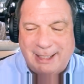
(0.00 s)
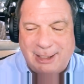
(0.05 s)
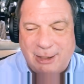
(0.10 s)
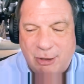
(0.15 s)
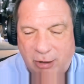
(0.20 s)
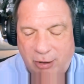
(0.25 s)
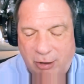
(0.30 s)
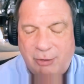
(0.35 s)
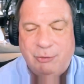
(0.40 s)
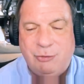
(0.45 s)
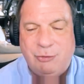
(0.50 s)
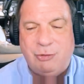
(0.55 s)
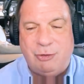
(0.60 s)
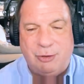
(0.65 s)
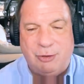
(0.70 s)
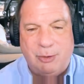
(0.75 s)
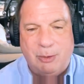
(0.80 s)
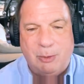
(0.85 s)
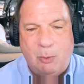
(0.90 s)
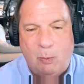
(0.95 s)

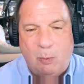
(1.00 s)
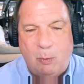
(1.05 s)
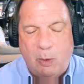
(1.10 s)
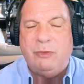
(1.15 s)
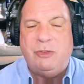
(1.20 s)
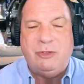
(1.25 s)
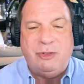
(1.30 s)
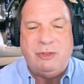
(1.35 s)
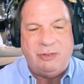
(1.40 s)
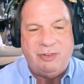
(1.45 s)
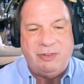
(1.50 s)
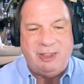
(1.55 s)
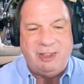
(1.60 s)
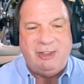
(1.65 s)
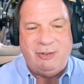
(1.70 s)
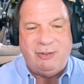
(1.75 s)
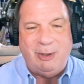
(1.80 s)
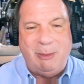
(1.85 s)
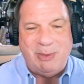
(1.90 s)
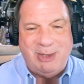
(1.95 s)
culture wants to see
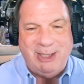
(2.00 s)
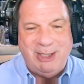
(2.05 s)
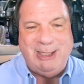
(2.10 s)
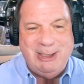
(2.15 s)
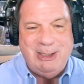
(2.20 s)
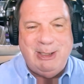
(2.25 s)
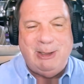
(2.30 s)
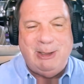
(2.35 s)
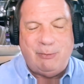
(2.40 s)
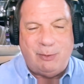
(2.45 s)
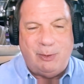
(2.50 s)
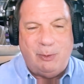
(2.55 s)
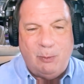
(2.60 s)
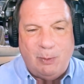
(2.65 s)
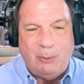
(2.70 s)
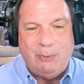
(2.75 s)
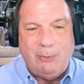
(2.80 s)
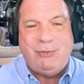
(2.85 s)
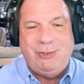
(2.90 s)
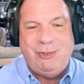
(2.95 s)
something different,
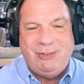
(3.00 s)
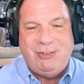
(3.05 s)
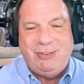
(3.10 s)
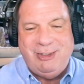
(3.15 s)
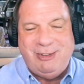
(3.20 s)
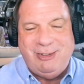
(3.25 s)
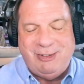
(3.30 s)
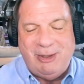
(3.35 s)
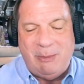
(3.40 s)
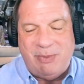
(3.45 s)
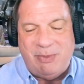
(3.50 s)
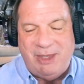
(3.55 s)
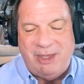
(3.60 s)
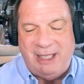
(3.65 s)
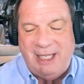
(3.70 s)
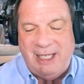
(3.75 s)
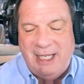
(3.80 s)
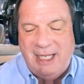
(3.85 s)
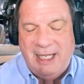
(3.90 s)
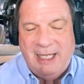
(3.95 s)
wants to see
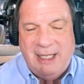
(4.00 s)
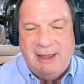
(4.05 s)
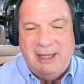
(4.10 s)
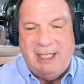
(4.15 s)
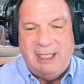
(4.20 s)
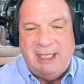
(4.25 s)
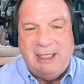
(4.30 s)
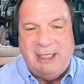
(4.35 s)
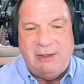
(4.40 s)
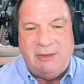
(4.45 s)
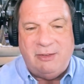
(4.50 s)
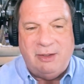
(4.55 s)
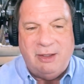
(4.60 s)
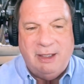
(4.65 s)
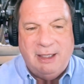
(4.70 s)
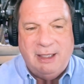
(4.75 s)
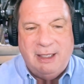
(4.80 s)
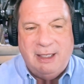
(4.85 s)
something that is